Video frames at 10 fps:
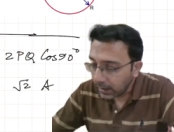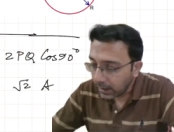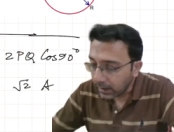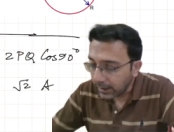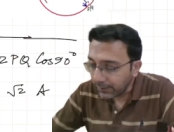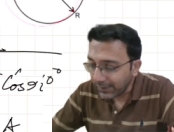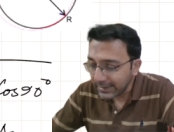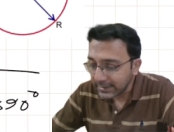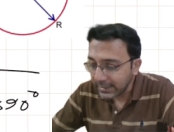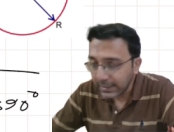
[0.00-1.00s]
If I
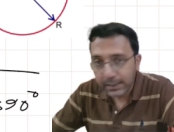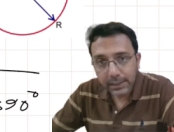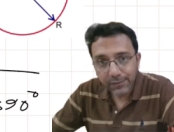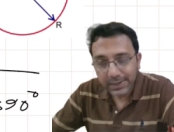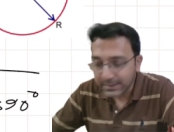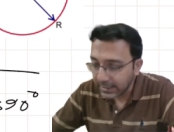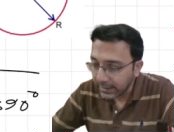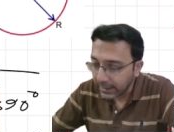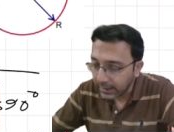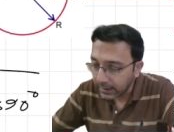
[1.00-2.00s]
see
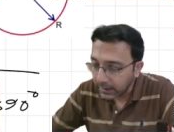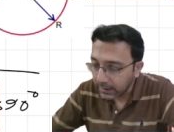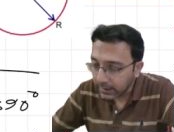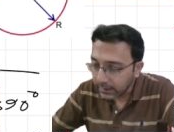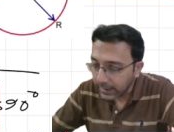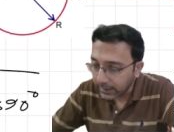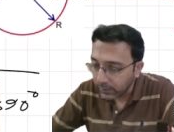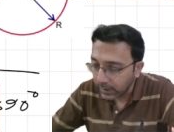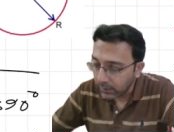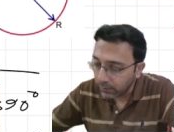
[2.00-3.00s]
here, that
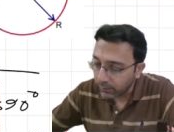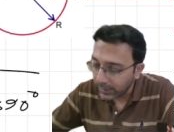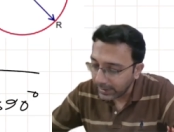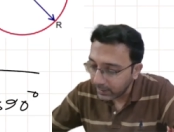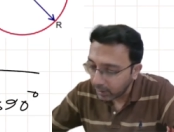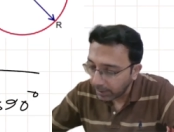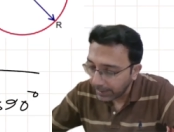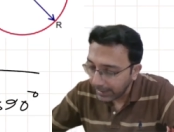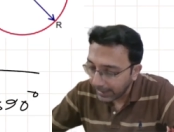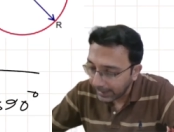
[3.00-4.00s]
will it not
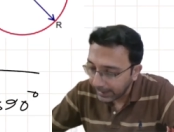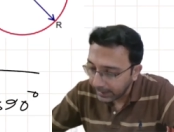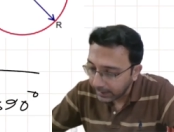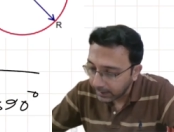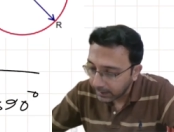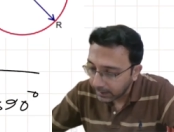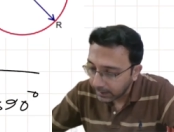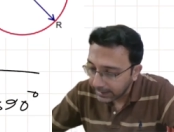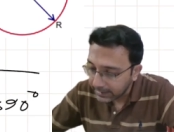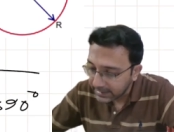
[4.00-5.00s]
be heading
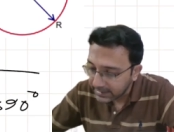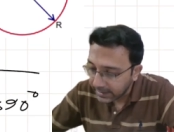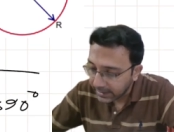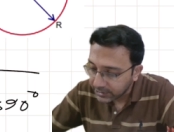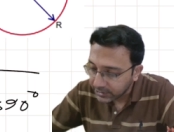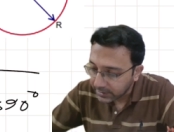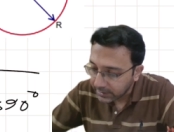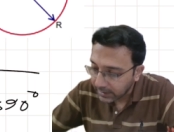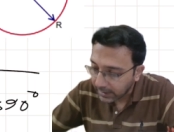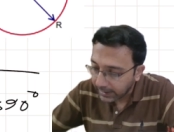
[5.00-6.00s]
in this
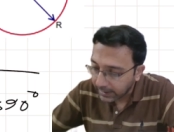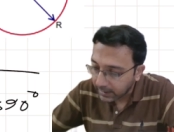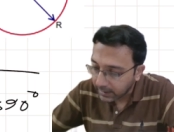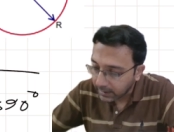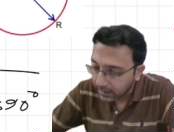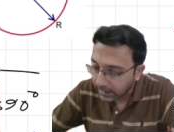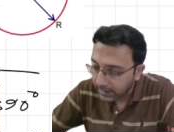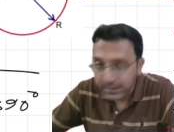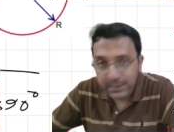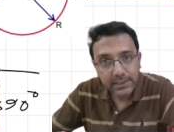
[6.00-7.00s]
direction, like
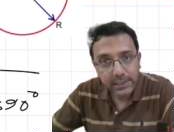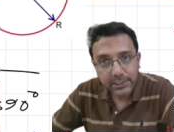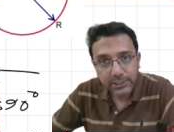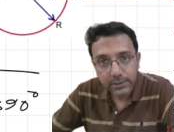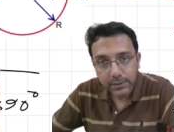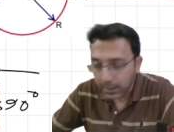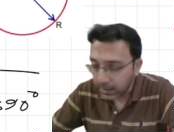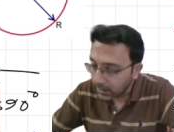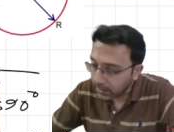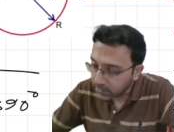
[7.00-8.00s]
in this direction?
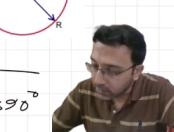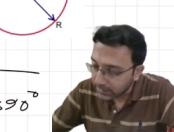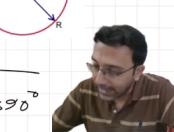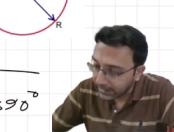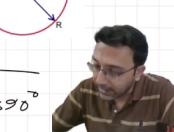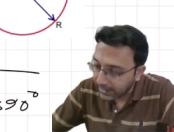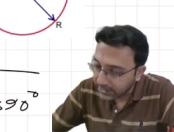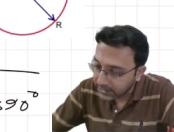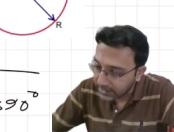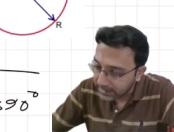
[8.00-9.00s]
So that
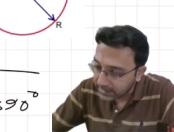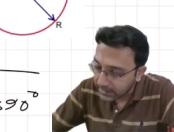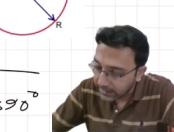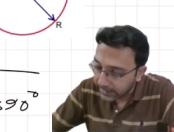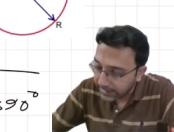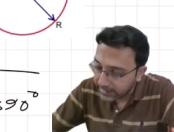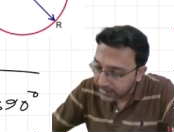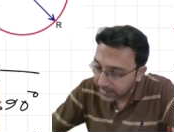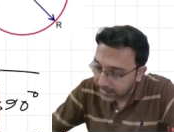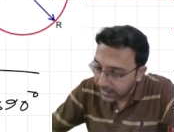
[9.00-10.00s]
direction is the
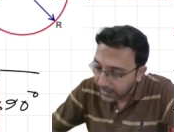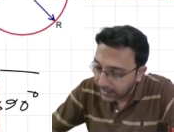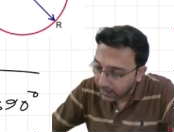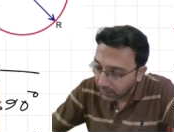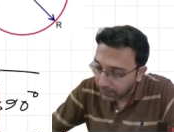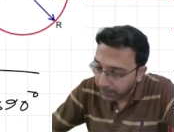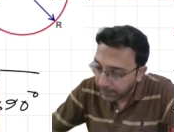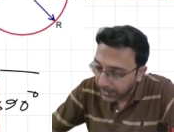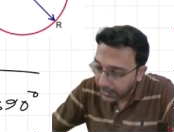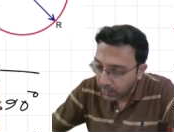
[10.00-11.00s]
resultant of
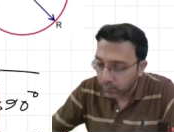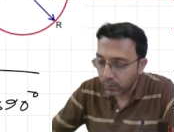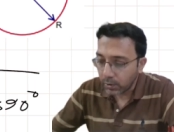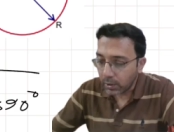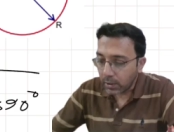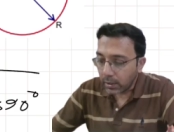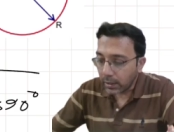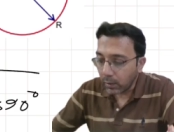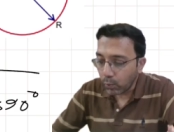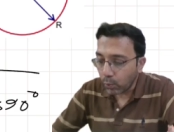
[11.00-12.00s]
PQ.
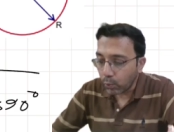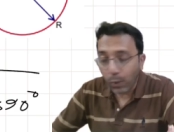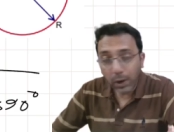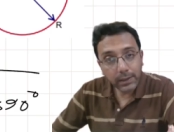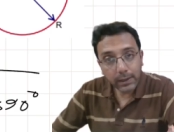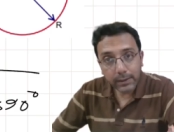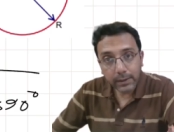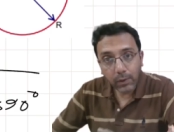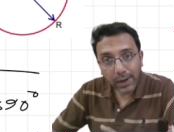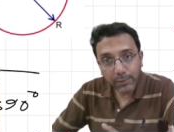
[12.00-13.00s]

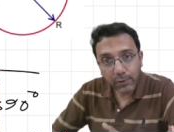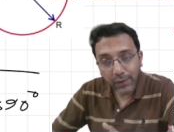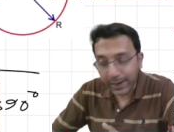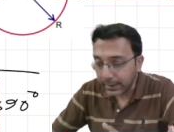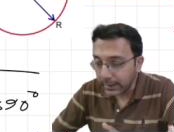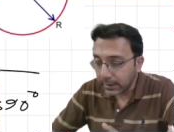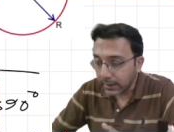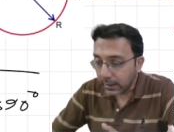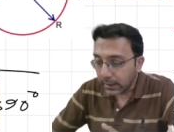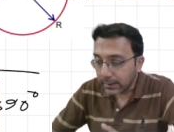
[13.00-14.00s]
Now I have to find
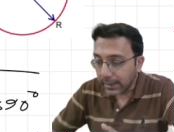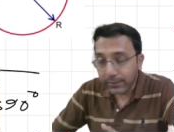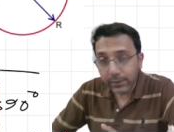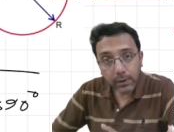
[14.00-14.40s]
that